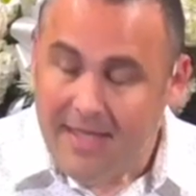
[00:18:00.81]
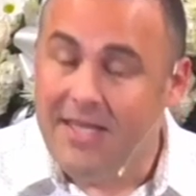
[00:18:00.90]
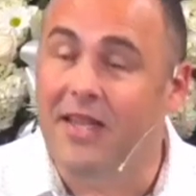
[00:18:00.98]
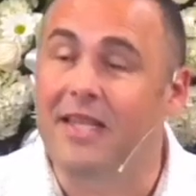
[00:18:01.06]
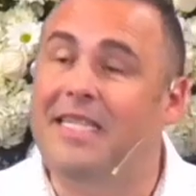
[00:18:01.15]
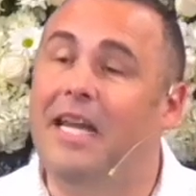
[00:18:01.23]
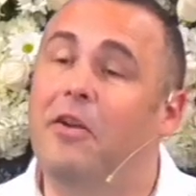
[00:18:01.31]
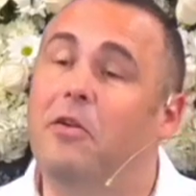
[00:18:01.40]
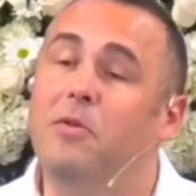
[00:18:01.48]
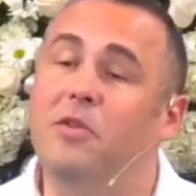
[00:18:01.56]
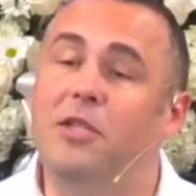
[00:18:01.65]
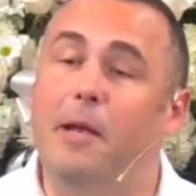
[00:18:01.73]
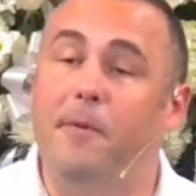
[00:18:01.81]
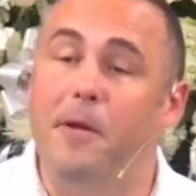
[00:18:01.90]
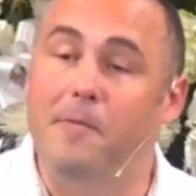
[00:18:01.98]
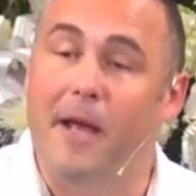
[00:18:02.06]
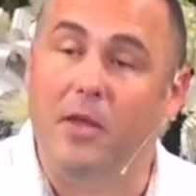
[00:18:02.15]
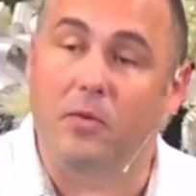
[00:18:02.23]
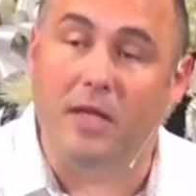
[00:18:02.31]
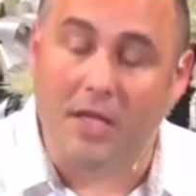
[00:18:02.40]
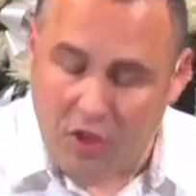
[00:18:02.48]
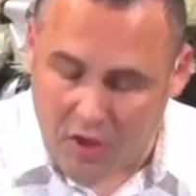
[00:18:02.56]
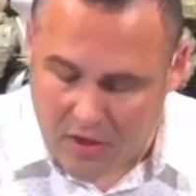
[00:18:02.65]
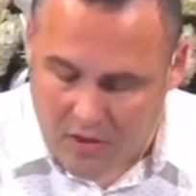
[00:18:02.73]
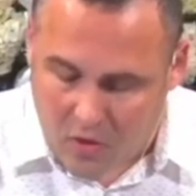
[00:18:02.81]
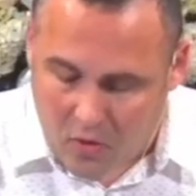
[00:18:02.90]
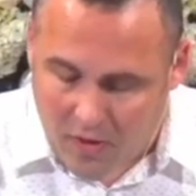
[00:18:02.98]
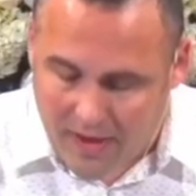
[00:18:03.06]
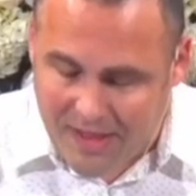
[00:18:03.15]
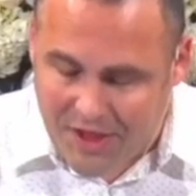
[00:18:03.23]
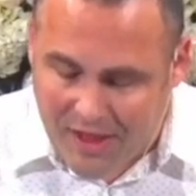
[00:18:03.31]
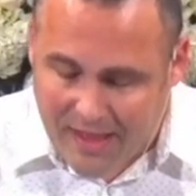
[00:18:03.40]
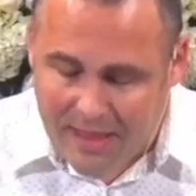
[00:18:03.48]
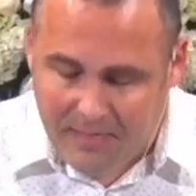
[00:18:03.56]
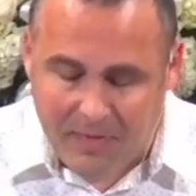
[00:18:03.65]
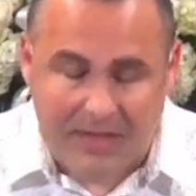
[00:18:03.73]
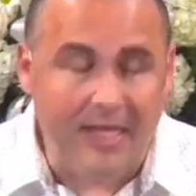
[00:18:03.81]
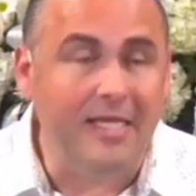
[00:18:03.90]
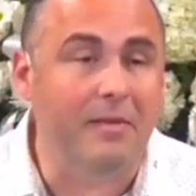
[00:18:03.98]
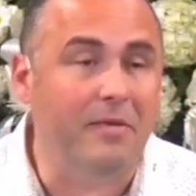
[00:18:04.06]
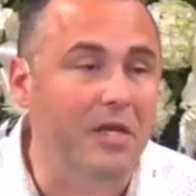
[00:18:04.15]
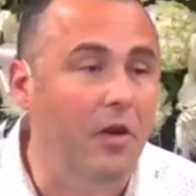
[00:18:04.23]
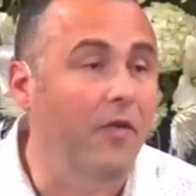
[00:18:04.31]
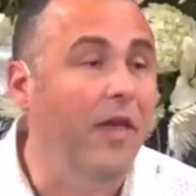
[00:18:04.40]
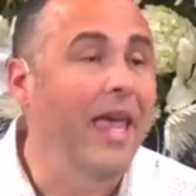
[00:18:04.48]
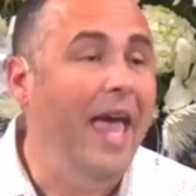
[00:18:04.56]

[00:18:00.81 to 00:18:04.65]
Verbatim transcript: to the terrible shepherding by the religious authorities, Jesus presents himself